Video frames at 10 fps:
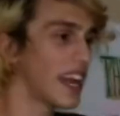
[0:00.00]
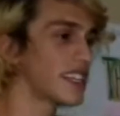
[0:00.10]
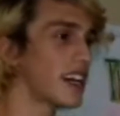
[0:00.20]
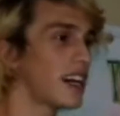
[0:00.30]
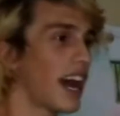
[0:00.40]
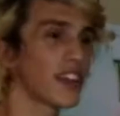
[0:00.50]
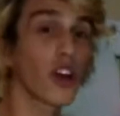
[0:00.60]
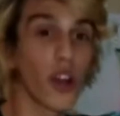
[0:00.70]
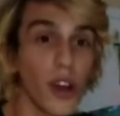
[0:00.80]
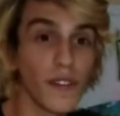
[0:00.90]
And uh, I
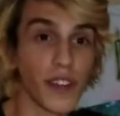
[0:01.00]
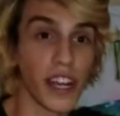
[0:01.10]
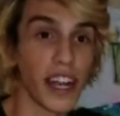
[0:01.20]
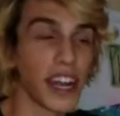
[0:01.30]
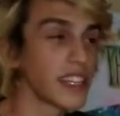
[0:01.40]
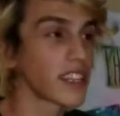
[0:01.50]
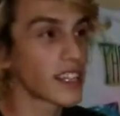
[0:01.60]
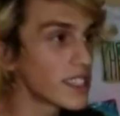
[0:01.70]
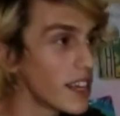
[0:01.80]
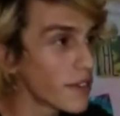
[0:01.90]
look over, and he's
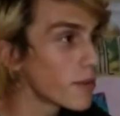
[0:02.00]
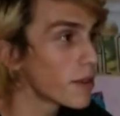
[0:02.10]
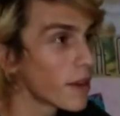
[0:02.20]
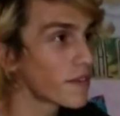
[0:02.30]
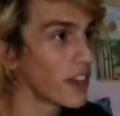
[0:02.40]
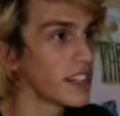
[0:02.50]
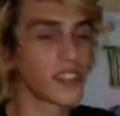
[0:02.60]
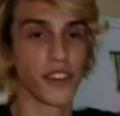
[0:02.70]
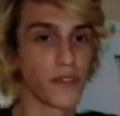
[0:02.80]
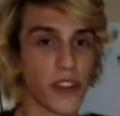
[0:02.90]
like sniffing one of my friends,
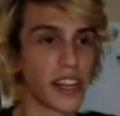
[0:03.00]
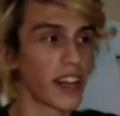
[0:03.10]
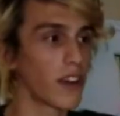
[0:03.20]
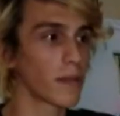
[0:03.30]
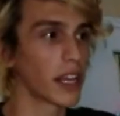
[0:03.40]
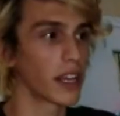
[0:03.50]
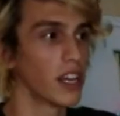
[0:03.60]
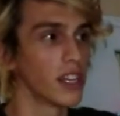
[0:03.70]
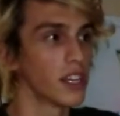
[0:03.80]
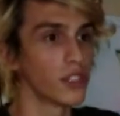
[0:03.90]
and they're freaking out. I'm like,
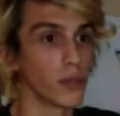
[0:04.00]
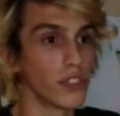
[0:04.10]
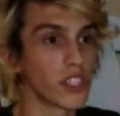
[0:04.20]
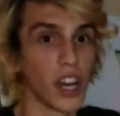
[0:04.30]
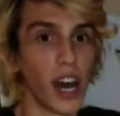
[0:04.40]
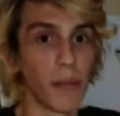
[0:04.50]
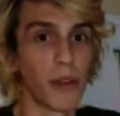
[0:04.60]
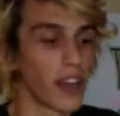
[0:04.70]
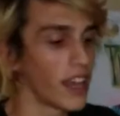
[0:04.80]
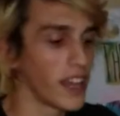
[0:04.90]
dude, stop.
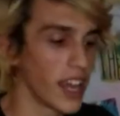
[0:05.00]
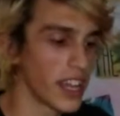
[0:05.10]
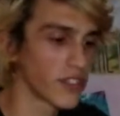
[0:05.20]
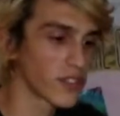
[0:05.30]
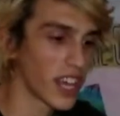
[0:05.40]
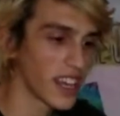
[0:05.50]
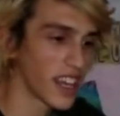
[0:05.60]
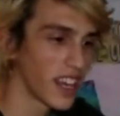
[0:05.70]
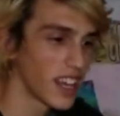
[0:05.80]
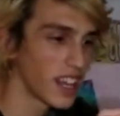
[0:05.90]
And there's
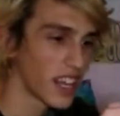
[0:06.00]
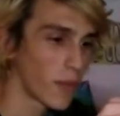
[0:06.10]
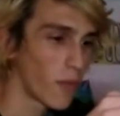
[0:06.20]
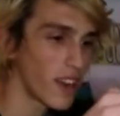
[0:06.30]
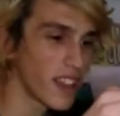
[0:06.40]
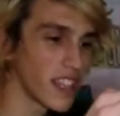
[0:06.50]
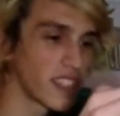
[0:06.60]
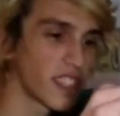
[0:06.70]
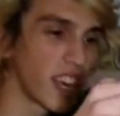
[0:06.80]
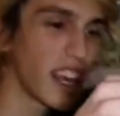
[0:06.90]
like like one of
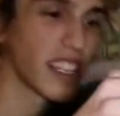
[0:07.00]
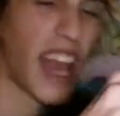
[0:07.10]
these things